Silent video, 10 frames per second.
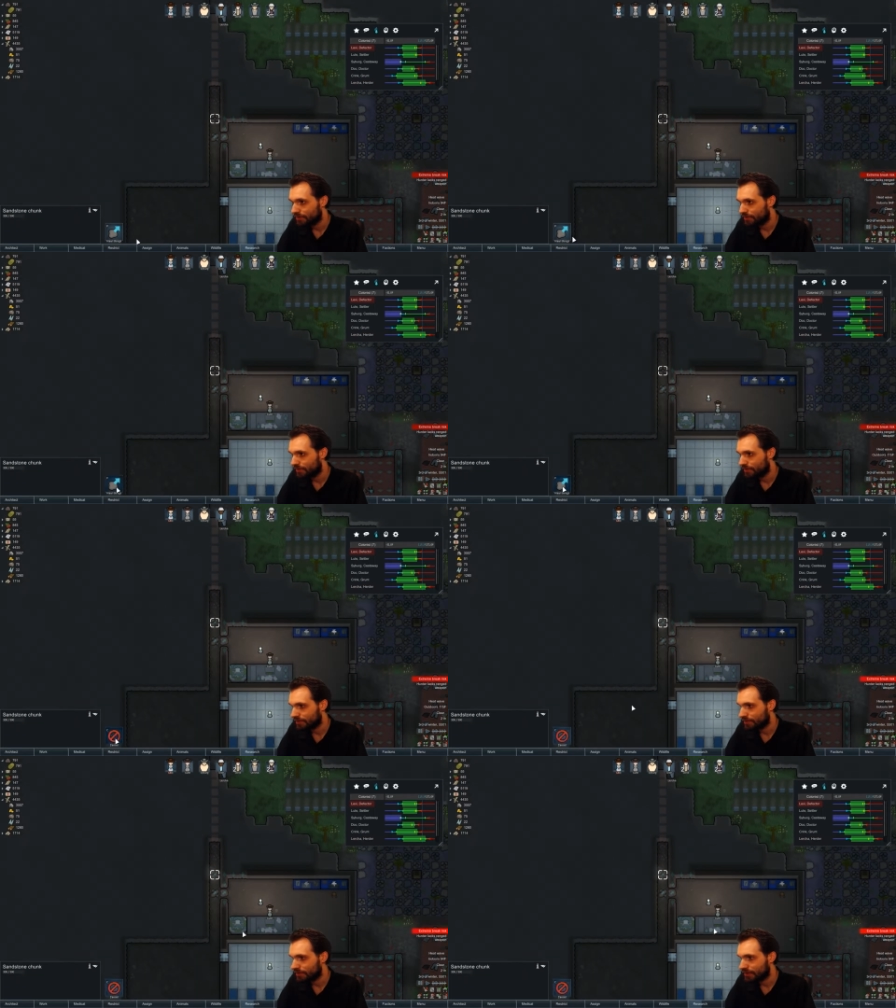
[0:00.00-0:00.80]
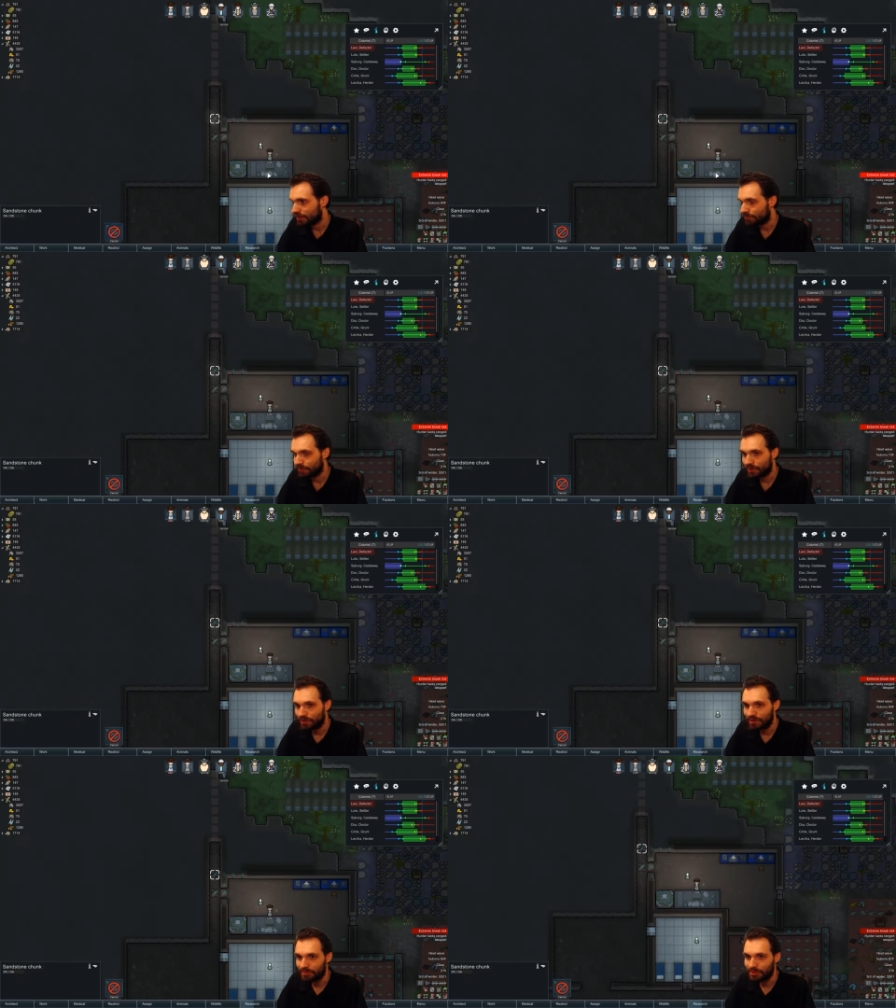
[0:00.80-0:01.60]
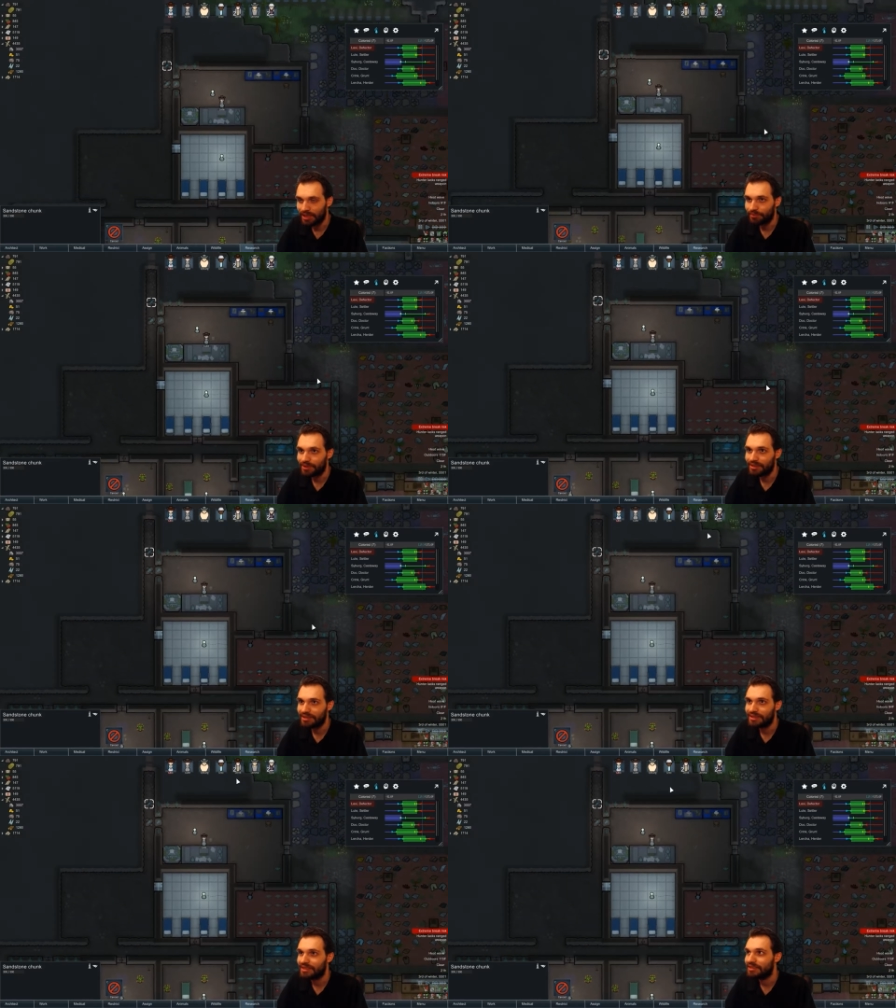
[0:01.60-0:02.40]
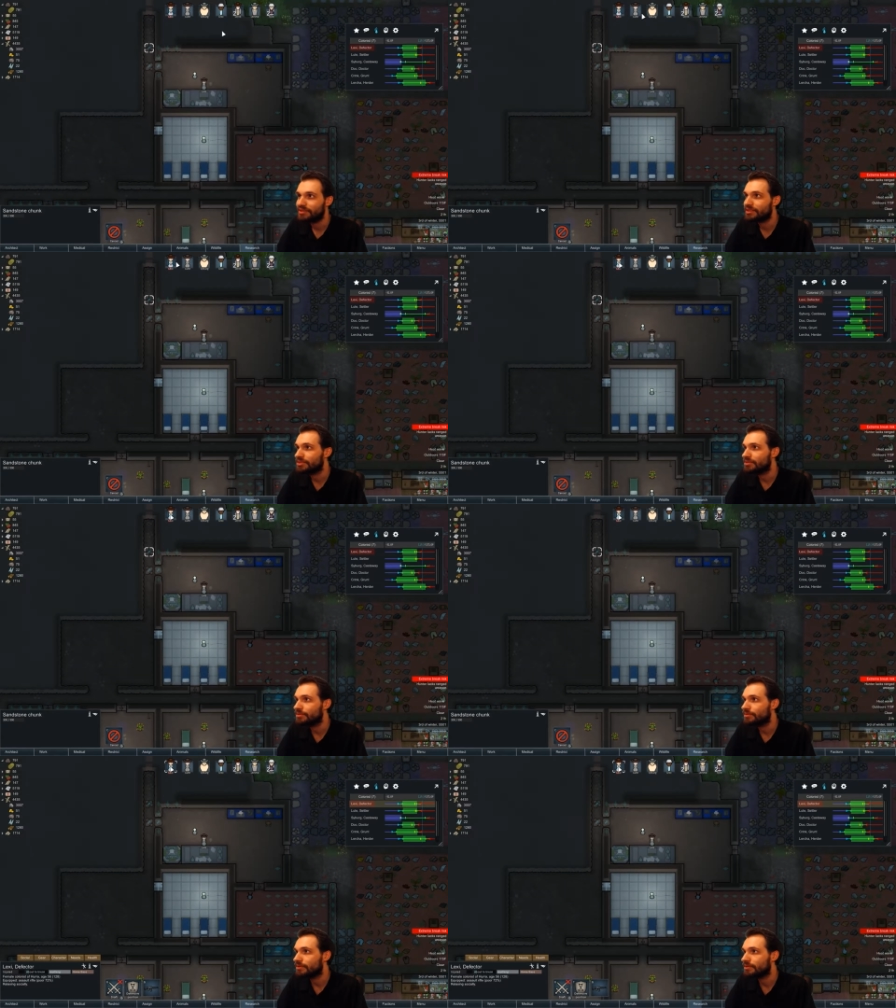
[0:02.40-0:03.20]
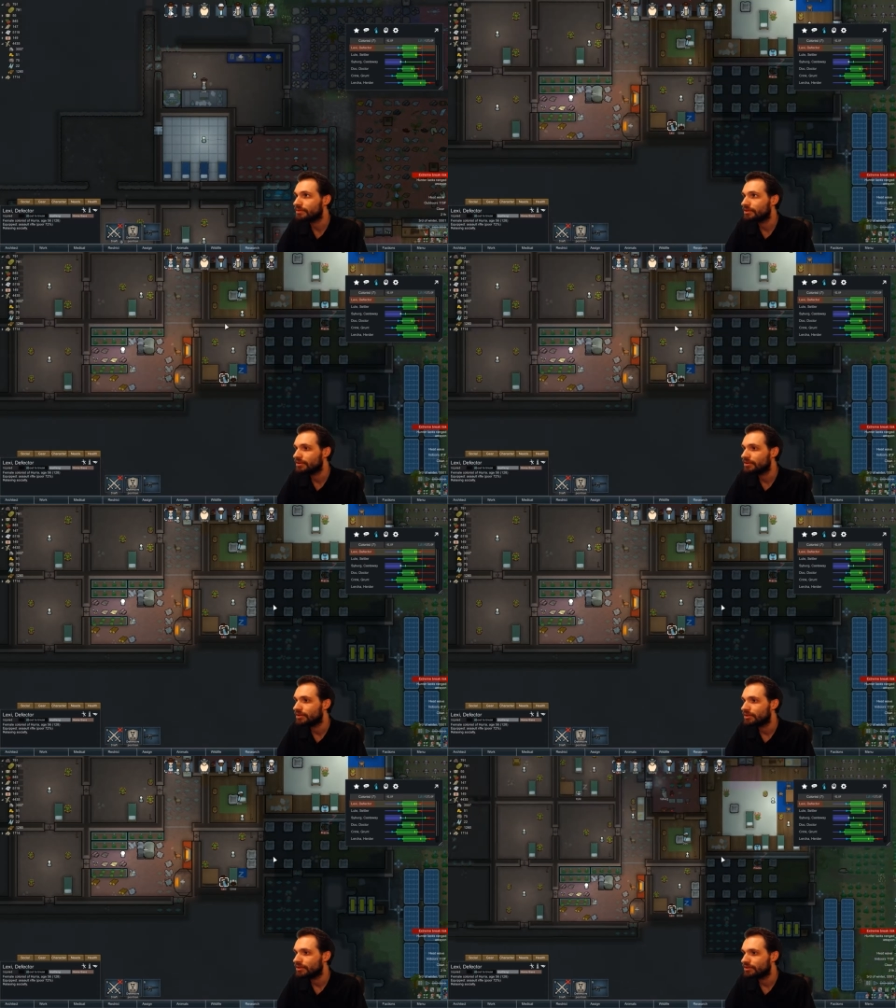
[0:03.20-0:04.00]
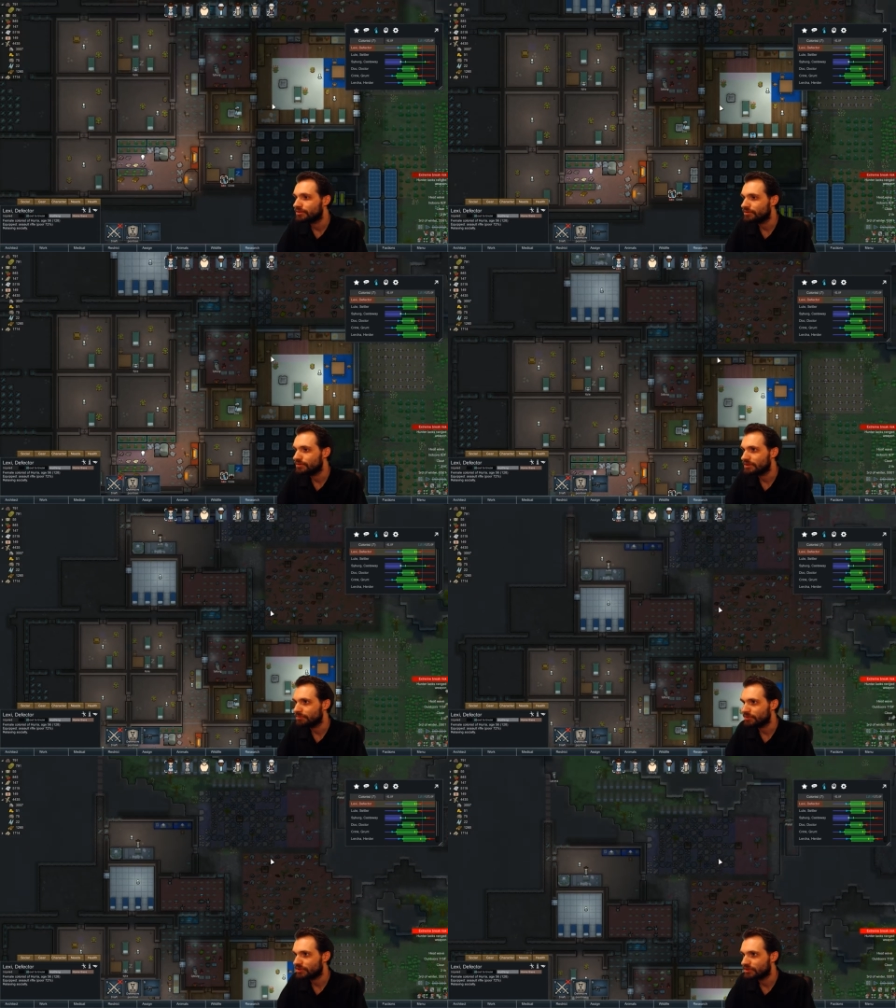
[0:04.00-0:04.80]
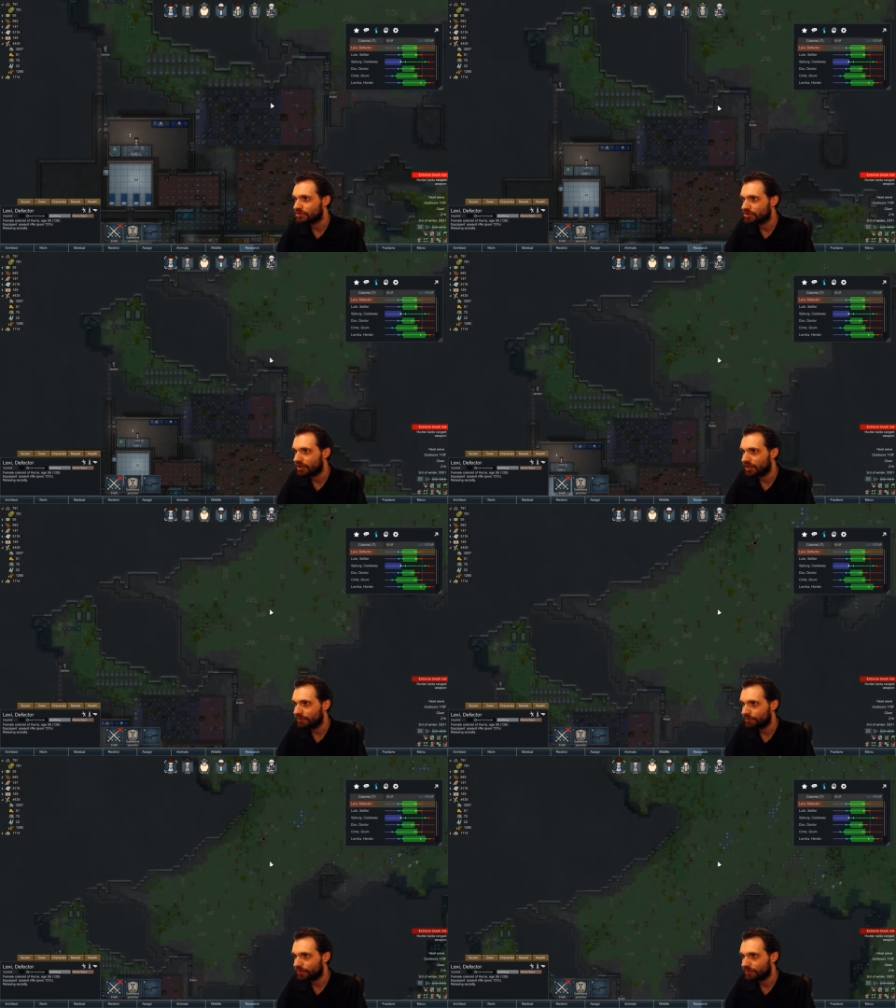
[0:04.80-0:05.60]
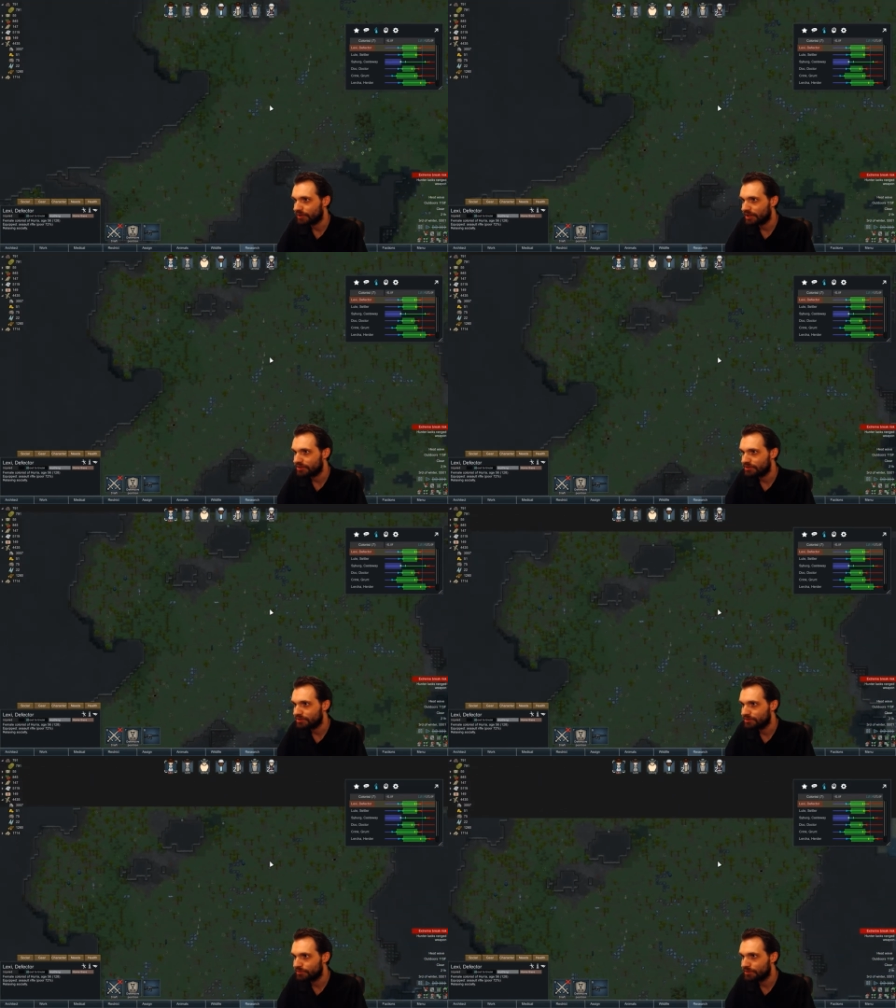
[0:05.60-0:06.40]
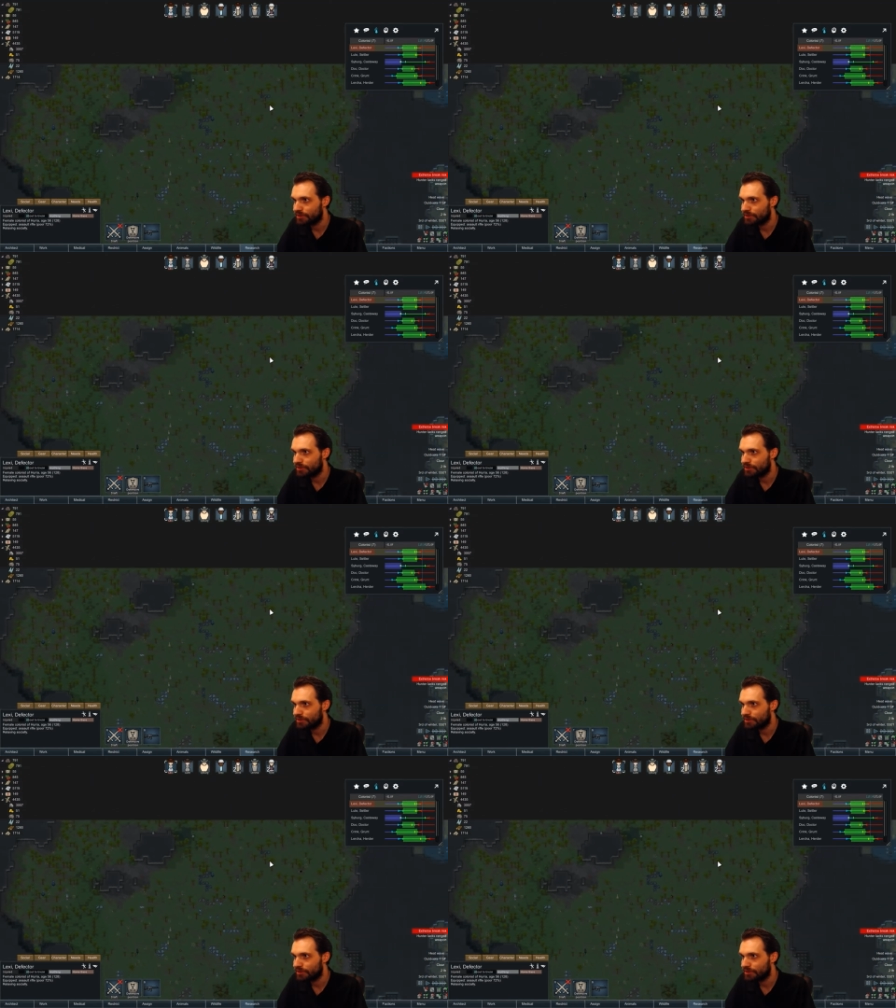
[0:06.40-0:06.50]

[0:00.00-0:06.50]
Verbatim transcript: Let's cue that up for hauling. But yeah, we're going to need to do some stuff. We've got two